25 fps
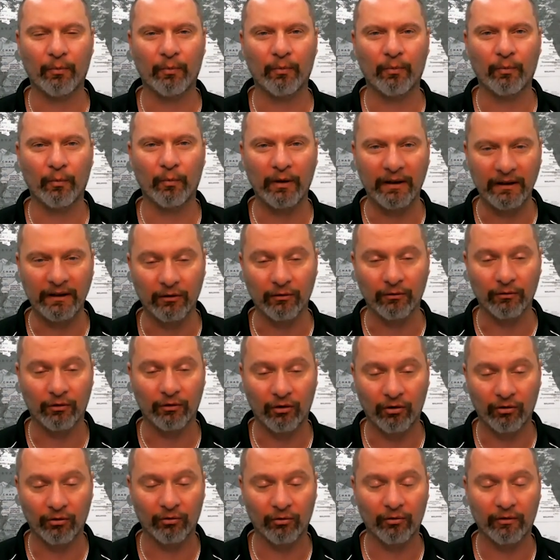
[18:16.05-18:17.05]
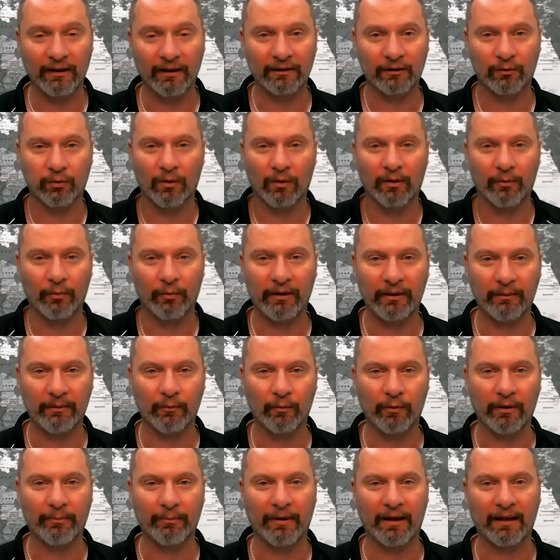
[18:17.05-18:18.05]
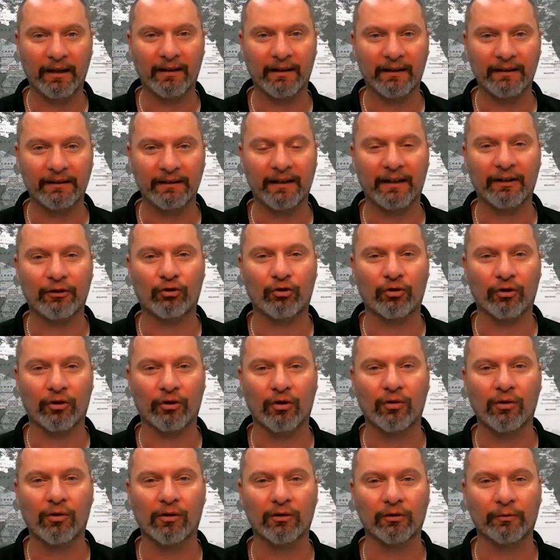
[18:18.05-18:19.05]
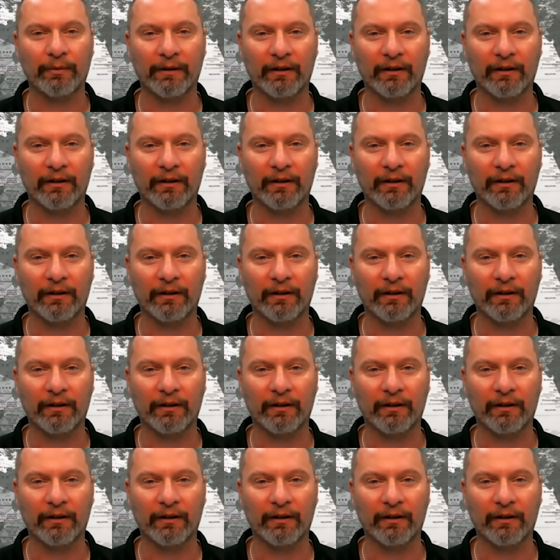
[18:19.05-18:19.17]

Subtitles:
we do too. That's why we make these extra coils,